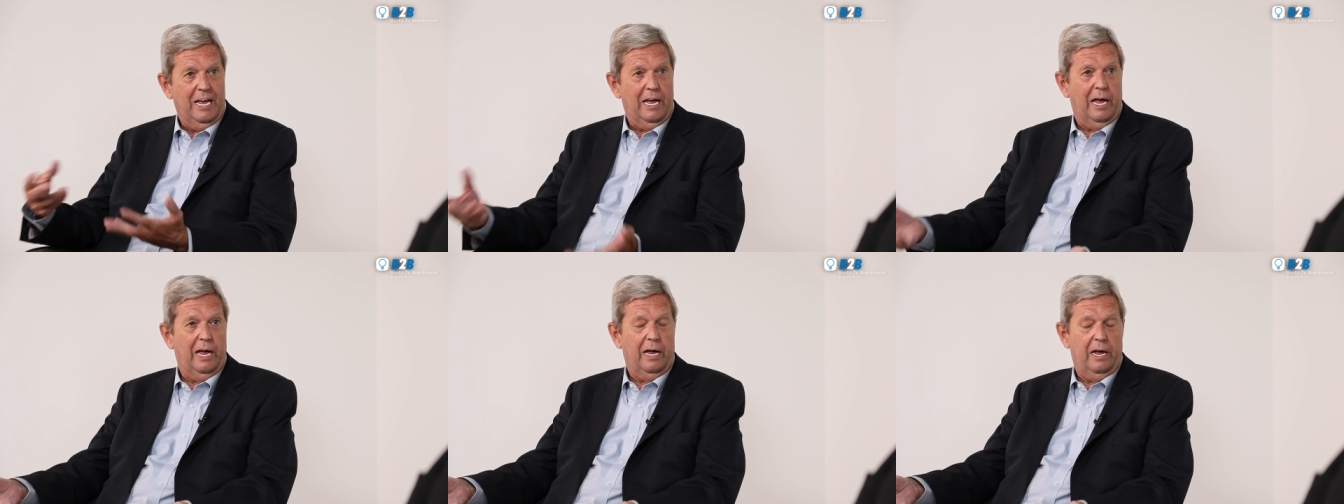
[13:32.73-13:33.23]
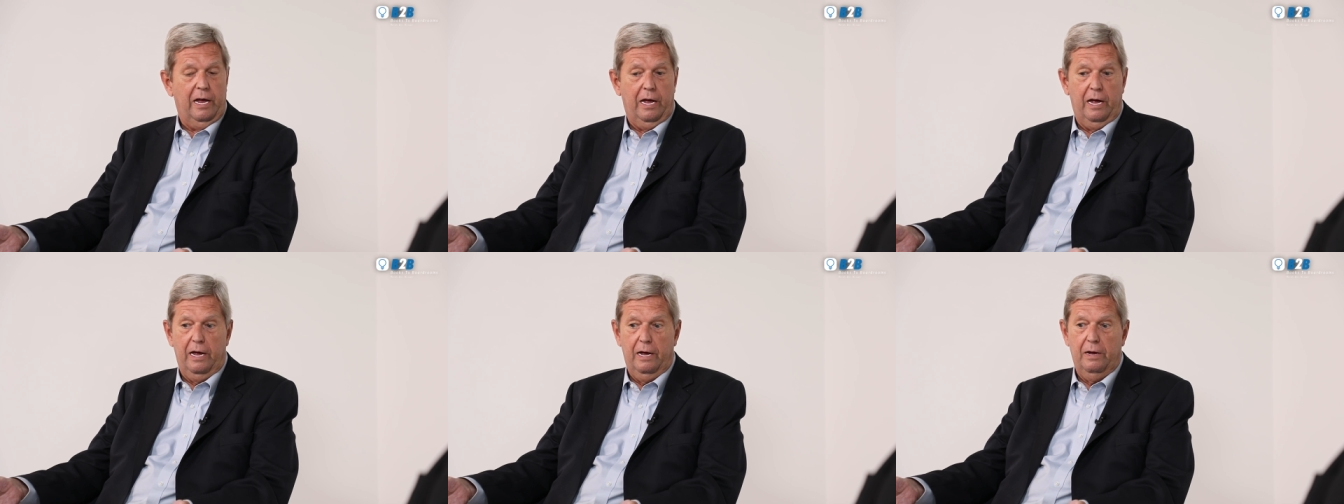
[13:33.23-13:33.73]

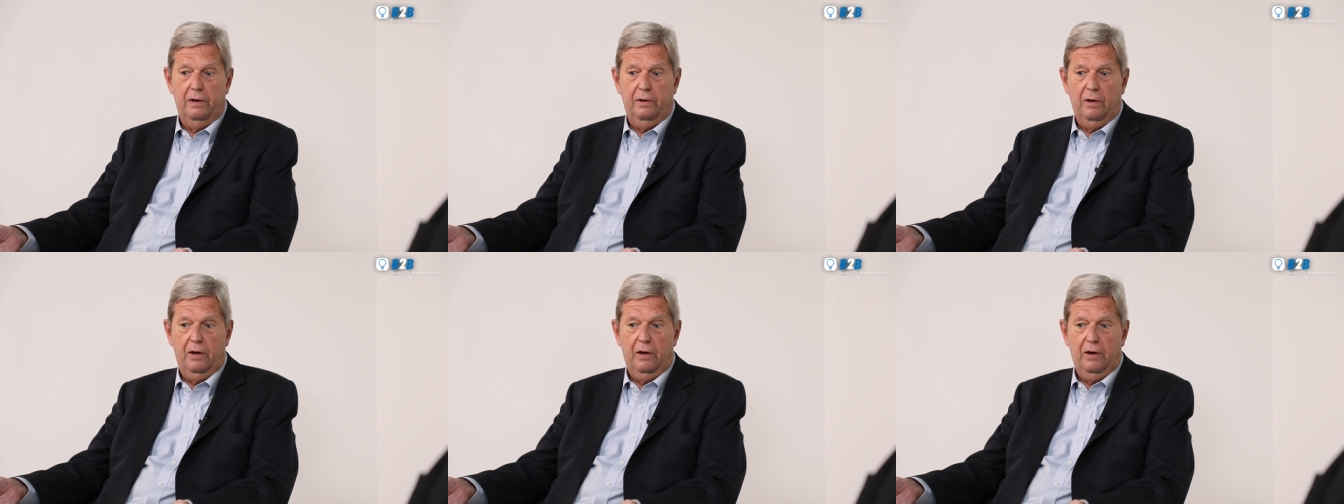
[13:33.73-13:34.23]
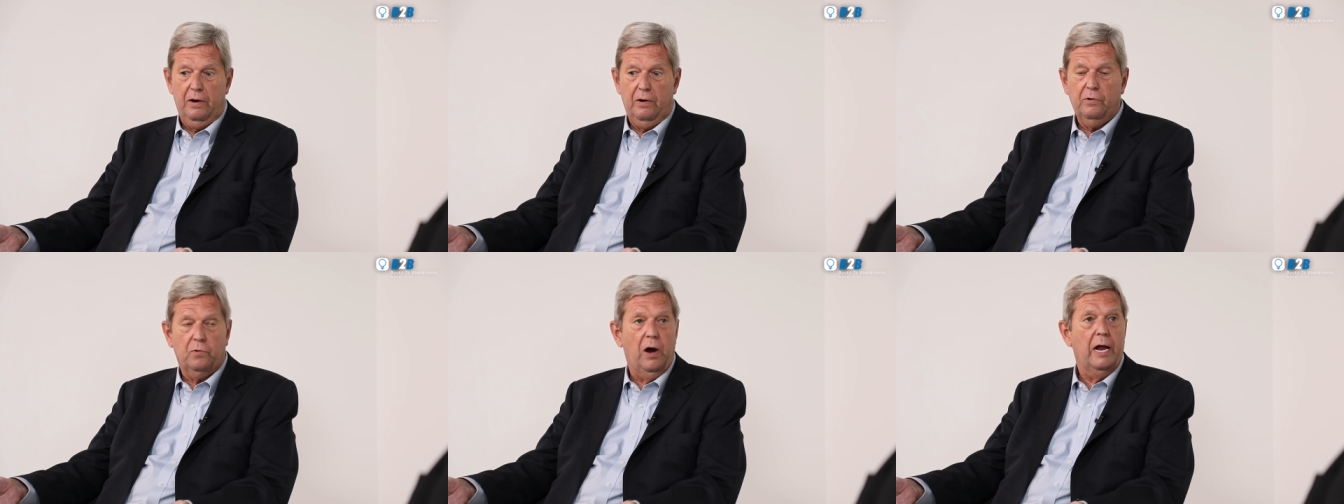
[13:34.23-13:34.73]
uh,
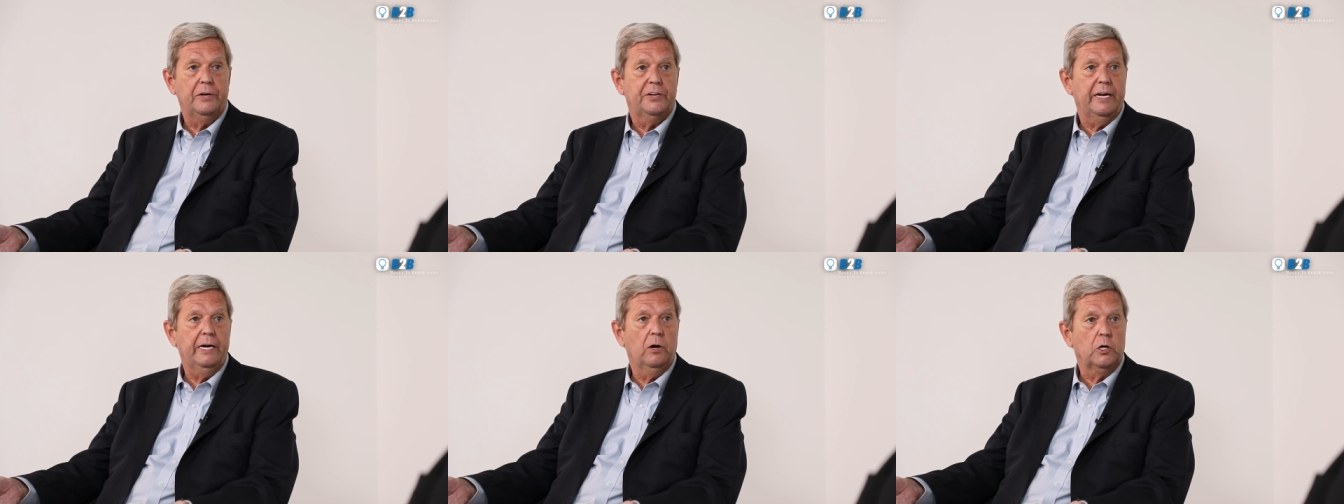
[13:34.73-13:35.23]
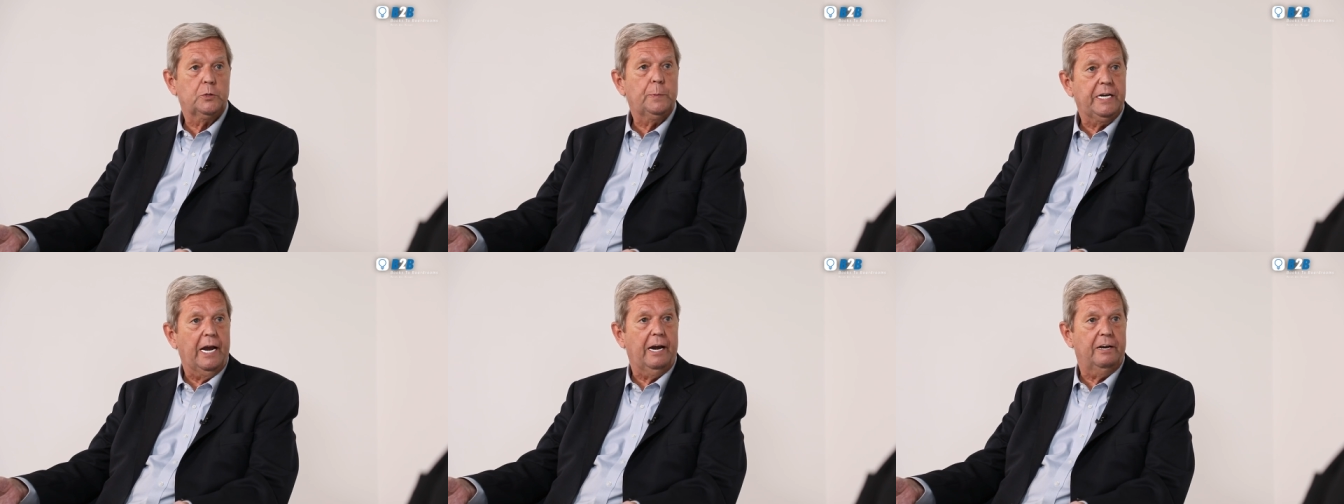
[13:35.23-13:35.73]
granting
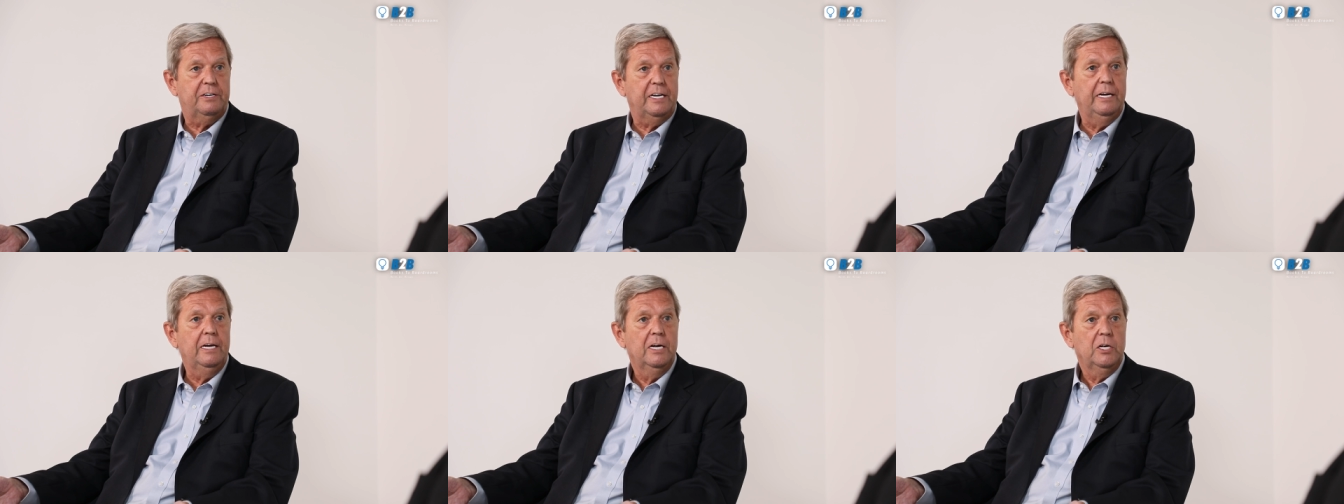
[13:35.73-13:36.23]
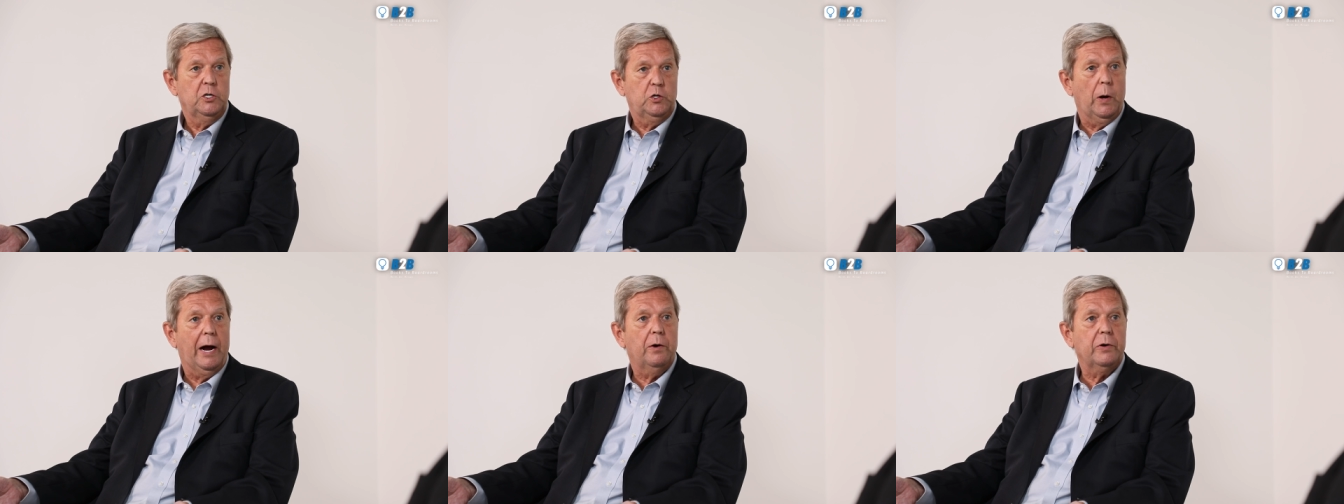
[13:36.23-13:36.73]
hospitality
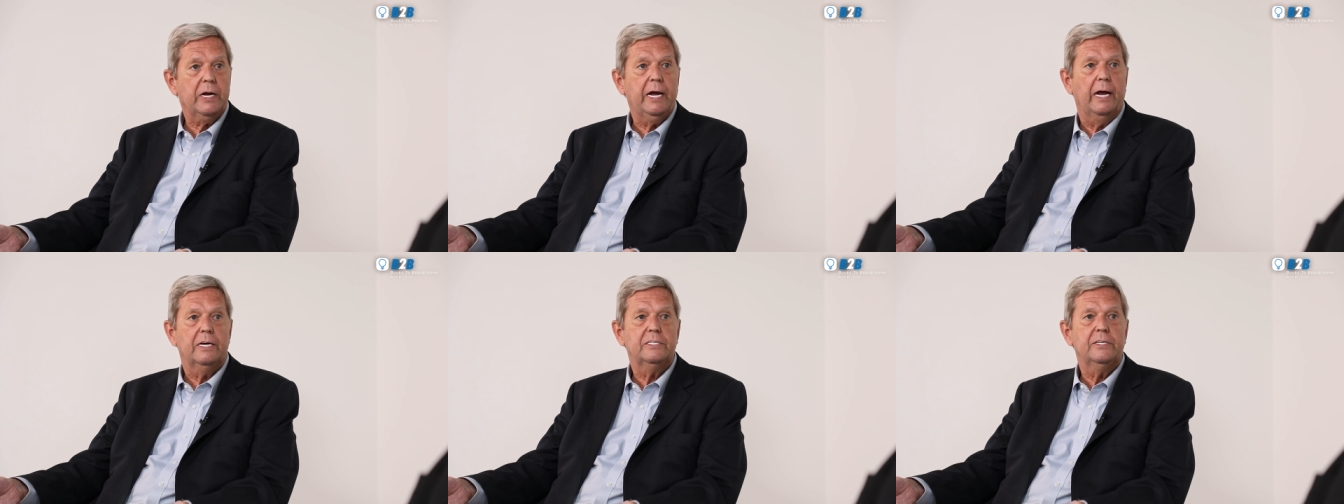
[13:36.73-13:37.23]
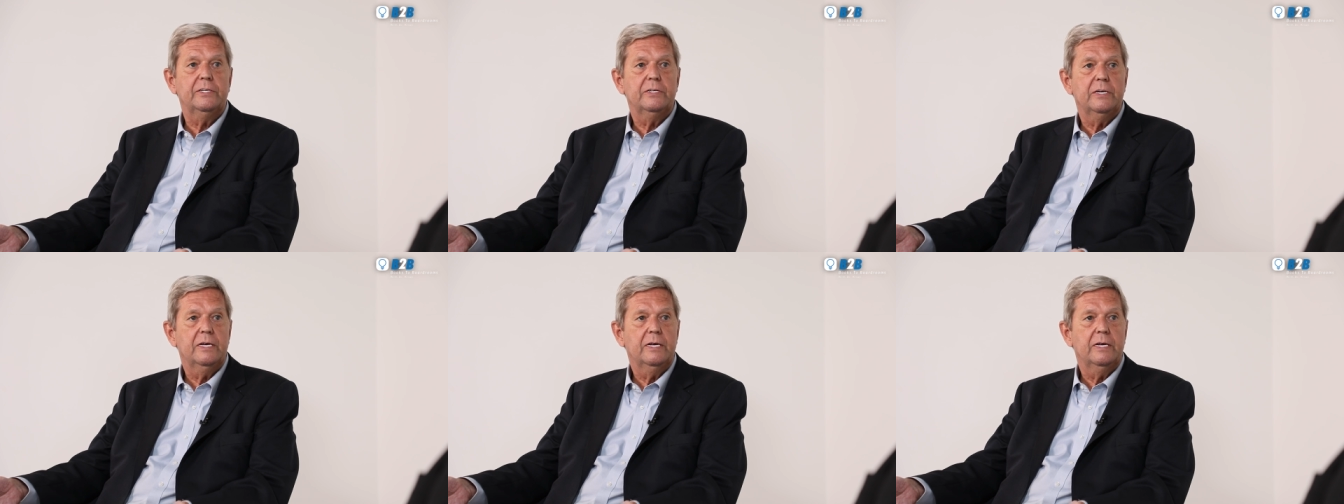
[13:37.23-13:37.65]
to our guests.